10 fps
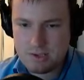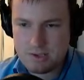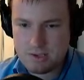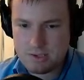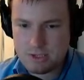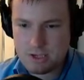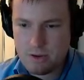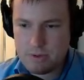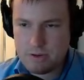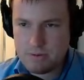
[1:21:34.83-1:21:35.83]

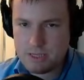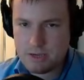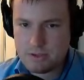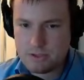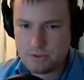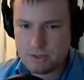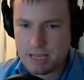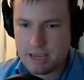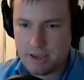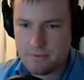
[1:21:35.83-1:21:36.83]
So we do need to go and sort
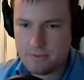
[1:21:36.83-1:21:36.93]
that out.